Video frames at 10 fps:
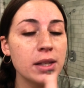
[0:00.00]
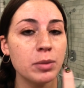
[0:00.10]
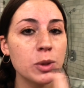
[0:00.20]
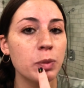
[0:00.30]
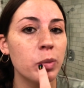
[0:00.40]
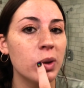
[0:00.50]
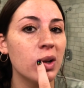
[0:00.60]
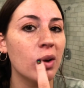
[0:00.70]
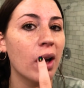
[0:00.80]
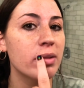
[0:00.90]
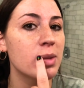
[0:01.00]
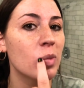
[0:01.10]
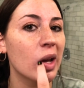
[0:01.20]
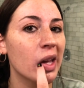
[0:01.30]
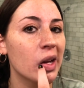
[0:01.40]
most people do, have some
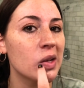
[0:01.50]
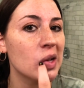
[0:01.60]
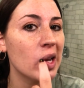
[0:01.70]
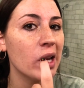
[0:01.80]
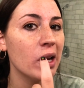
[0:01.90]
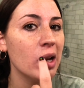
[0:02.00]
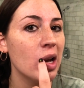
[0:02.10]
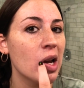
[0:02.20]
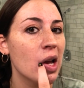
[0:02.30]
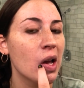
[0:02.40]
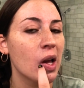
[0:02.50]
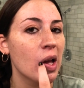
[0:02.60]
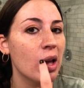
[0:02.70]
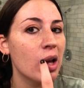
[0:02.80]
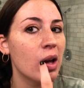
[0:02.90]
white hairs right here,
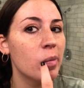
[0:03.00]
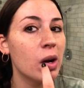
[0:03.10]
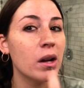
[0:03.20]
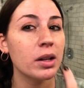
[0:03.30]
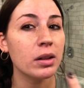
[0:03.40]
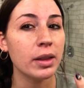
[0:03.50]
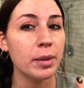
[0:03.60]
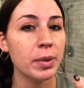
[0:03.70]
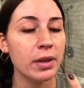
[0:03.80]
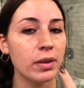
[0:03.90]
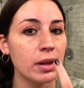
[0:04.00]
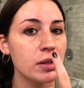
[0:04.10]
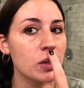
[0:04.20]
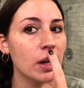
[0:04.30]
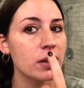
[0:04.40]
on your lip even,
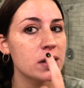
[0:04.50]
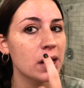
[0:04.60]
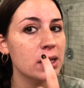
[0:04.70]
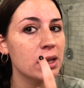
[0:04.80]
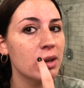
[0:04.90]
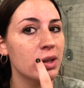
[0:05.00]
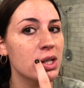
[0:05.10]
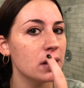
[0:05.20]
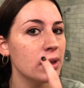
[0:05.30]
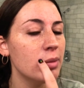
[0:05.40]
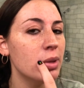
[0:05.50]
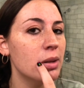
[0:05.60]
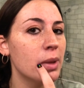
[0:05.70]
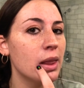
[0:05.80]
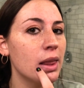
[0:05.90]
so I would just like to cover just a little bit of
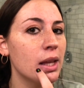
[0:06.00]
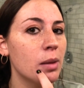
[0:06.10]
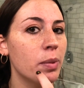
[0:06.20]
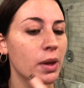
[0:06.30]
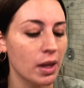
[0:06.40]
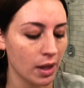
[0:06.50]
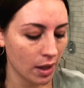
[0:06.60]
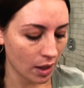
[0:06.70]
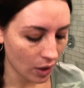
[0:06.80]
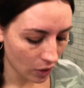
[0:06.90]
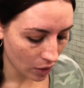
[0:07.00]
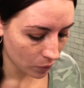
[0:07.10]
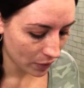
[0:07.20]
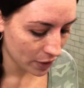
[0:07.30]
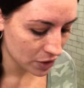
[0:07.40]
my lip along
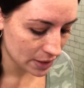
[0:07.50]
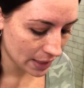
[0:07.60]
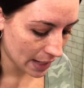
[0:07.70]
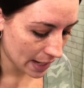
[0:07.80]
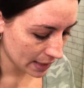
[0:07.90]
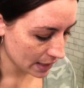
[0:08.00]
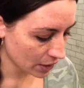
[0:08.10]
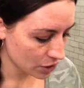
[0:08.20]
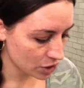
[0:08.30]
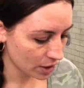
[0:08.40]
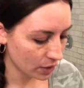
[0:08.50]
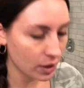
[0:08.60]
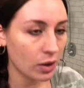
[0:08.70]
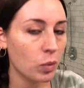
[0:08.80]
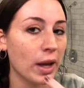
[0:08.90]
with it, just to get any extra
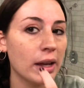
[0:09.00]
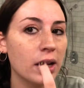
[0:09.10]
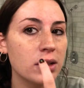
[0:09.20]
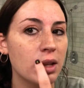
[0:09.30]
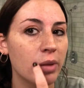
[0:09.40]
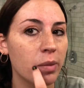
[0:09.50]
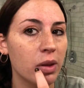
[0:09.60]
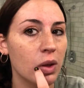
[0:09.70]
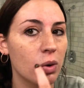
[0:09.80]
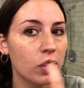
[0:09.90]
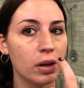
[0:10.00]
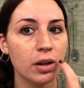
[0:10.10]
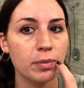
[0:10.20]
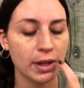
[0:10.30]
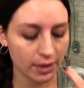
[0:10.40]
little white hairs that might be in the corner of
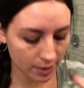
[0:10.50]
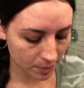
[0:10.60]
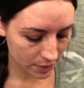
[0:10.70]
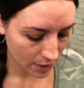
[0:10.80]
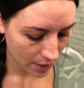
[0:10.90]
my lips.